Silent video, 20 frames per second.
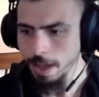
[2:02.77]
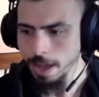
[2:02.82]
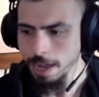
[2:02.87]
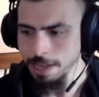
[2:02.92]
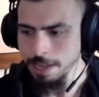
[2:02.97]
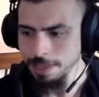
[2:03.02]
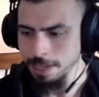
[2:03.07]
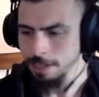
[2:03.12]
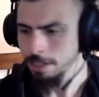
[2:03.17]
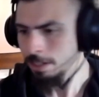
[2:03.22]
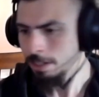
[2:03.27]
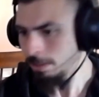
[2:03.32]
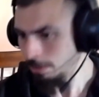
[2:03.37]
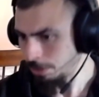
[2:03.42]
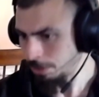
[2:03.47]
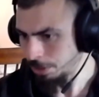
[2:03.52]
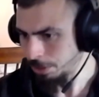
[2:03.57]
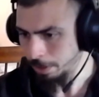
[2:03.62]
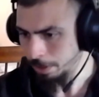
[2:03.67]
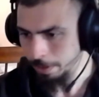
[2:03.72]
And that
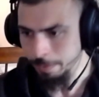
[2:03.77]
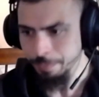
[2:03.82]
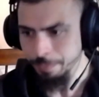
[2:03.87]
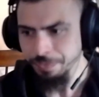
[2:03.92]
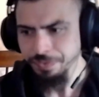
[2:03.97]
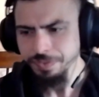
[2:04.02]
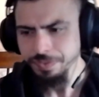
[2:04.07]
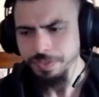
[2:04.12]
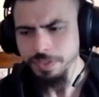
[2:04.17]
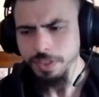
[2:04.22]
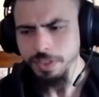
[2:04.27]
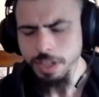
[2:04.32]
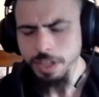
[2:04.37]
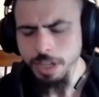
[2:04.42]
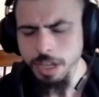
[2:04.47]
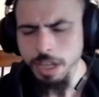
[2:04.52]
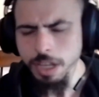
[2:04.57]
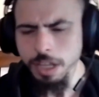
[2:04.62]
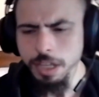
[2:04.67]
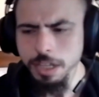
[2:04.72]
culture
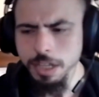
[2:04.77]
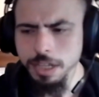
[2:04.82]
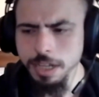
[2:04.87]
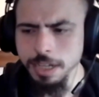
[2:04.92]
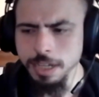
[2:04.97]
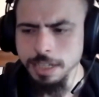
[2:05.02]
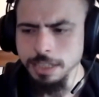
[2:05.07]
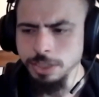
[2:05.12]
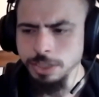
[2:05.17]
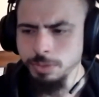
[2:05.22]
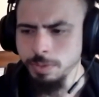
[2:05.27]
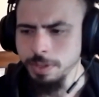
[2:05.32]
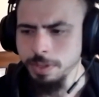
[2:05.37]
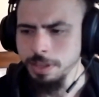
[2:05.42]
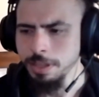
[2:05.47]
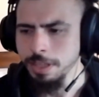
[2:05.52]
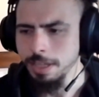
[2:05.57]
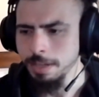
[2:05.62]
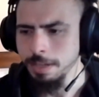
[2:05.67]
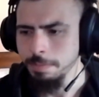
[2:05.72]
is one
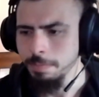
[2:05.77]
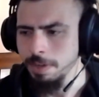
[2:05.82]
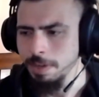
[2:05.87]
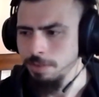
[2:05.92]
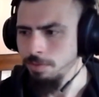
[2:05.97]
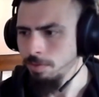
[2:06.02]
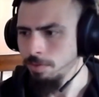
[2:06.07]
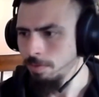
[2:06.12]
that my